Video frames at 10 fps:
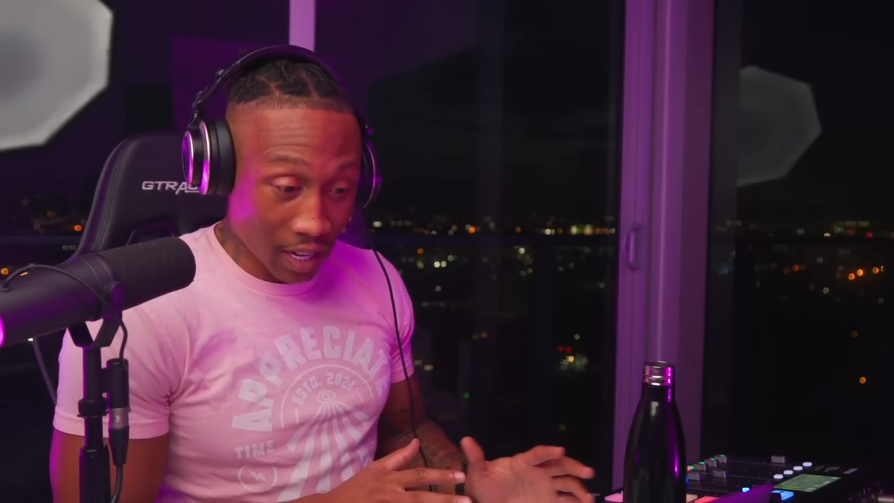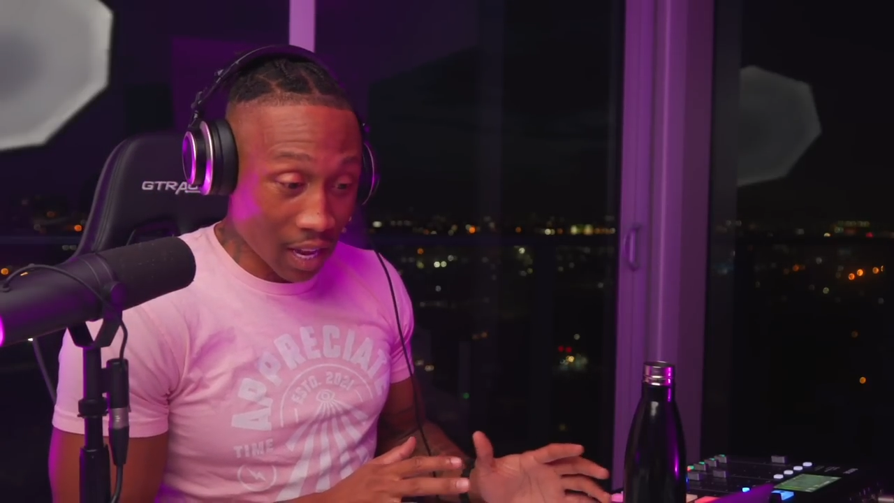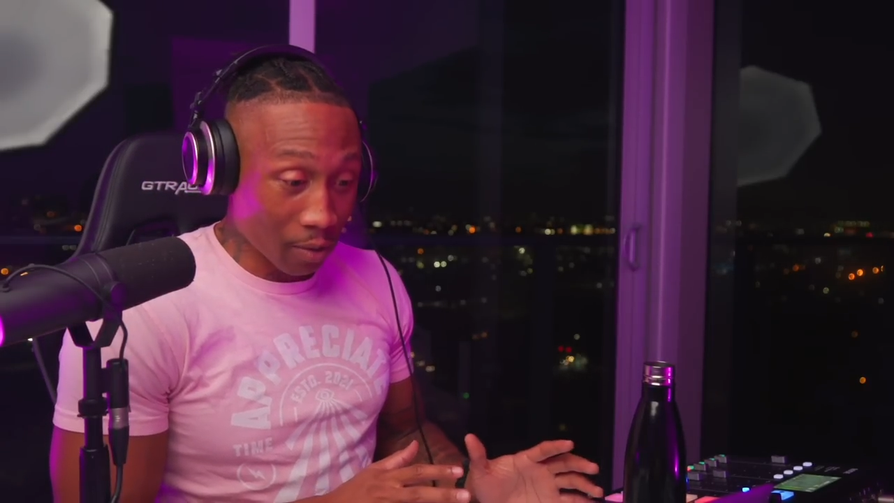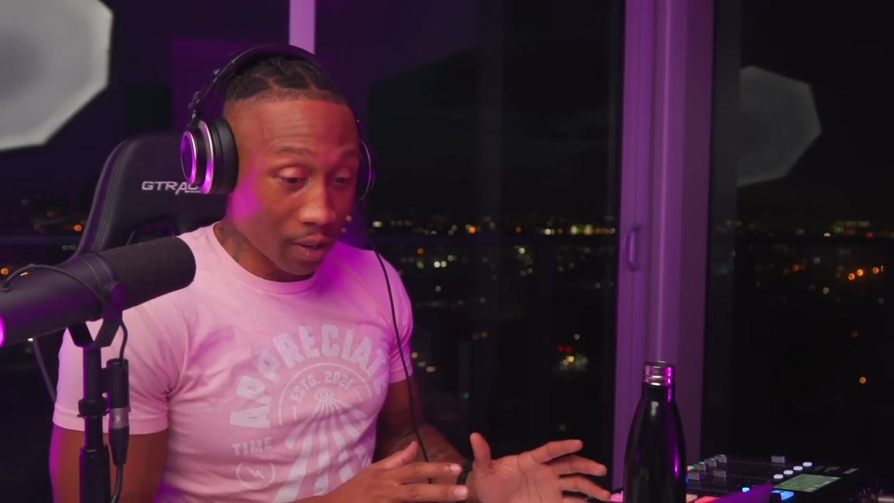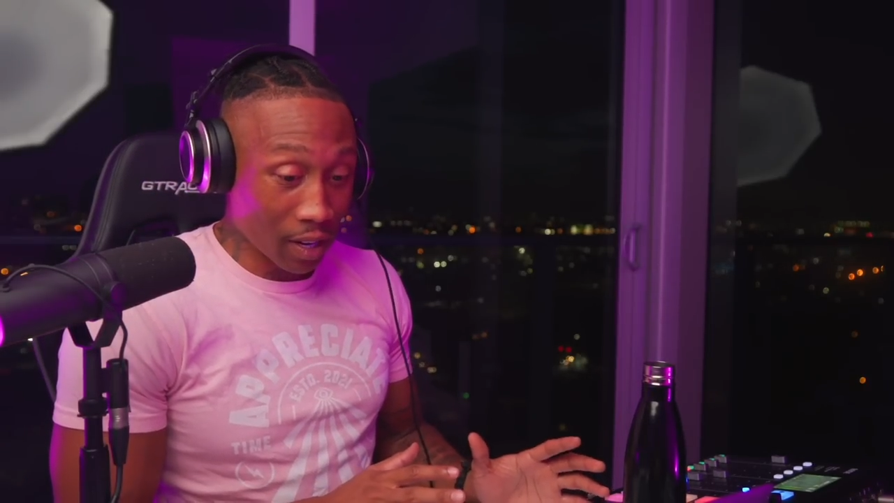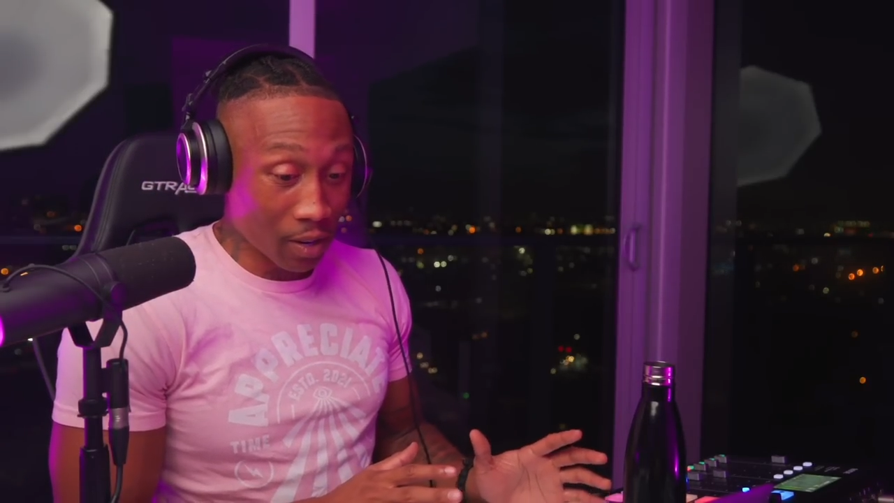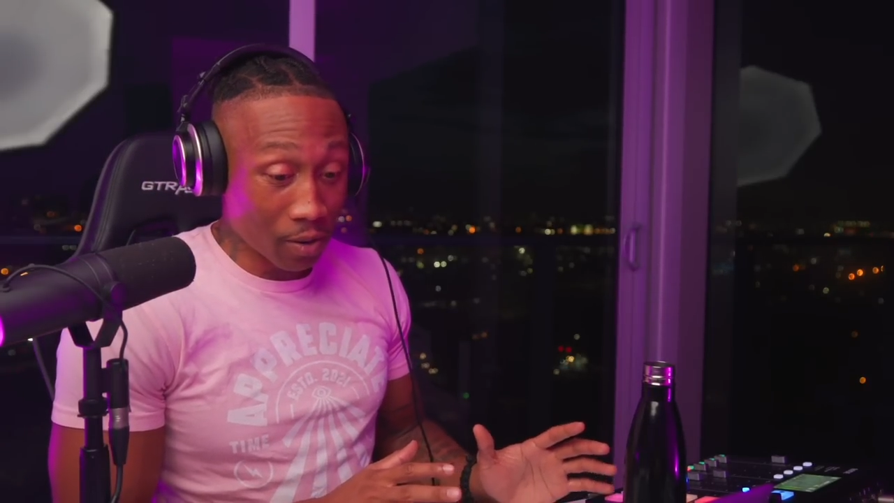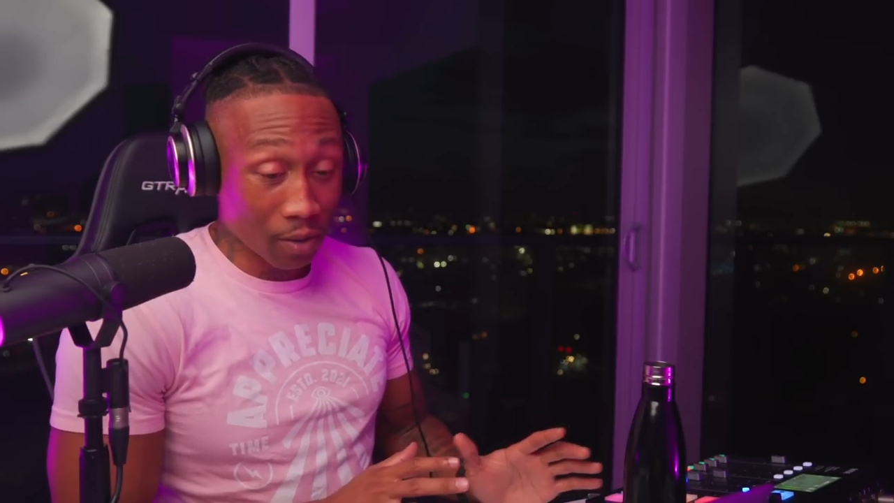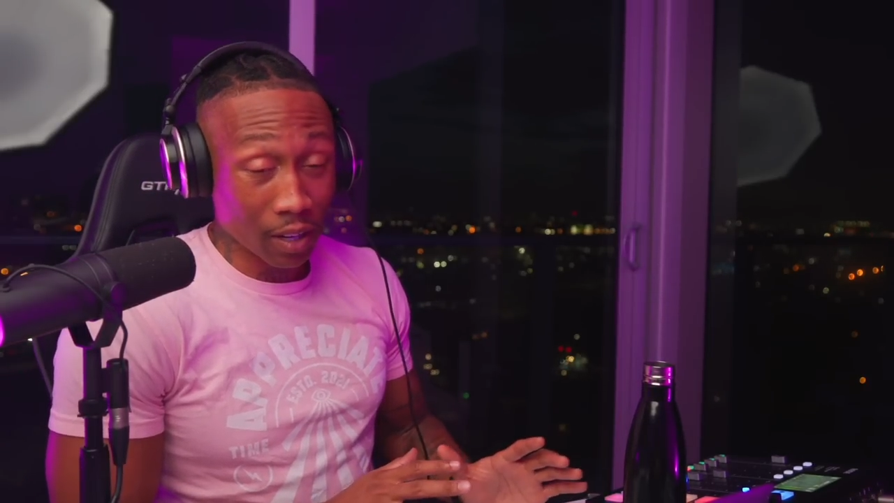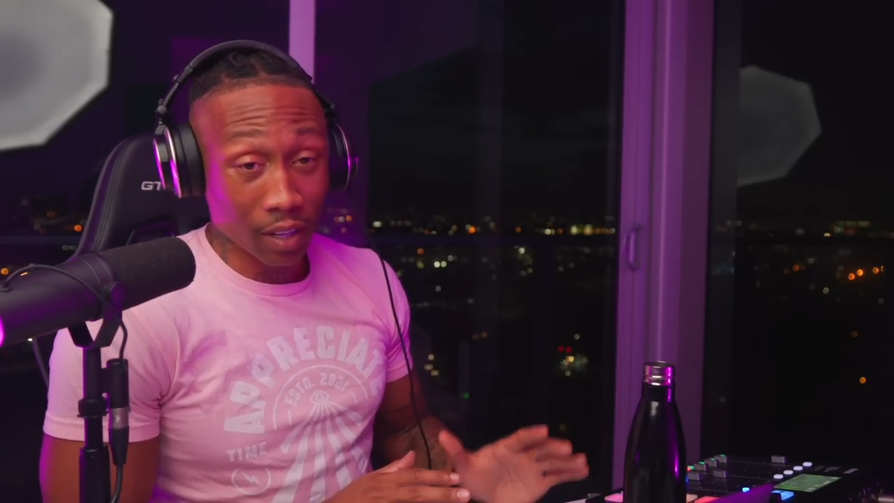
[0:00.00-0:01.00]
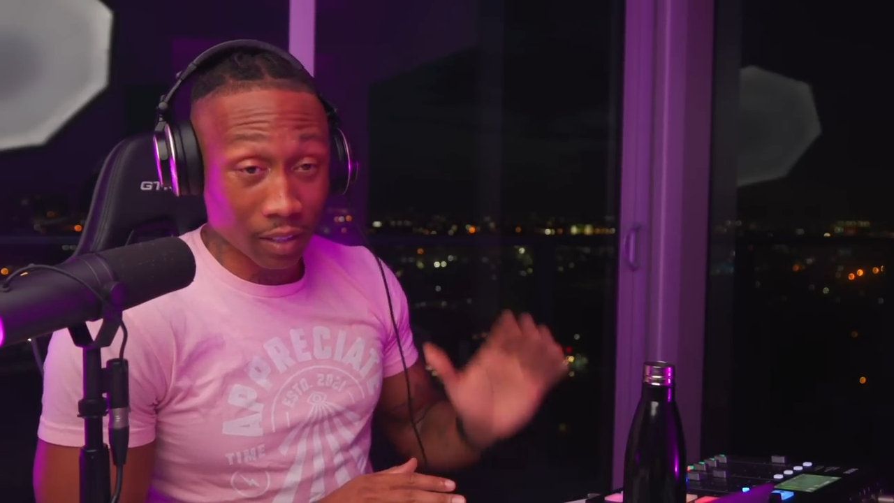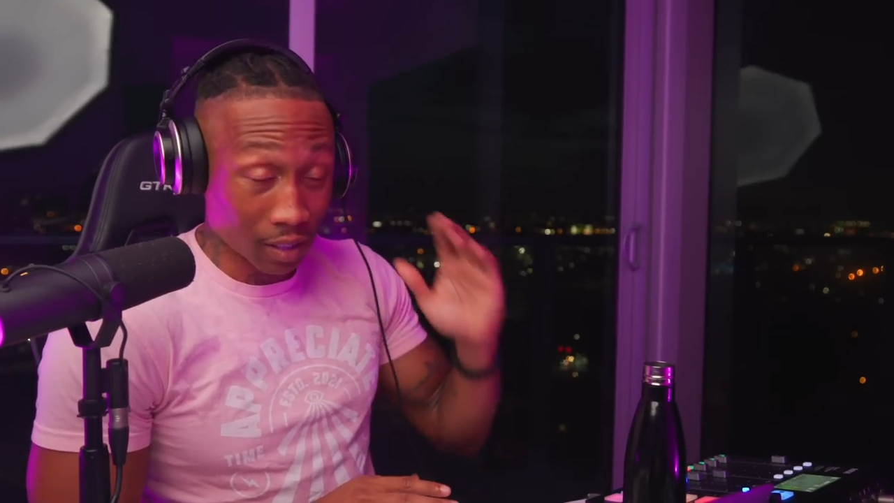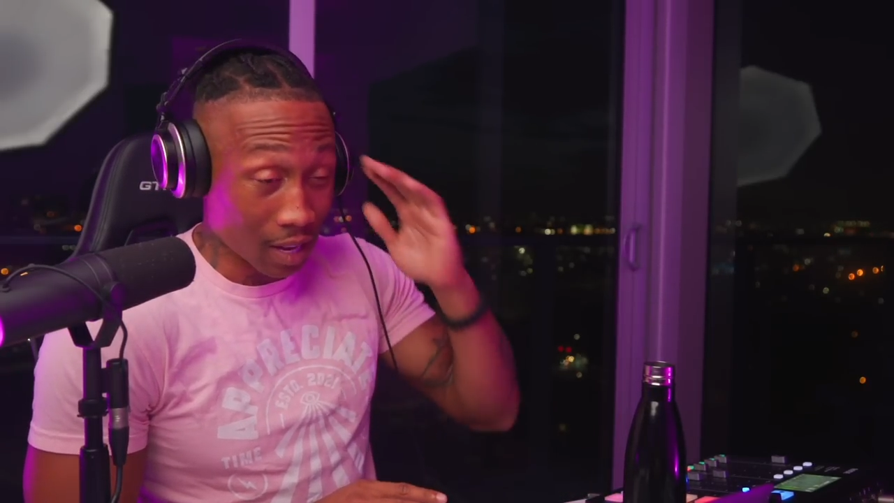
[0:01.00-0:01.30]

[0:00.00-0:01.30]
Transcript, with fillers: I like where they're going, and it's a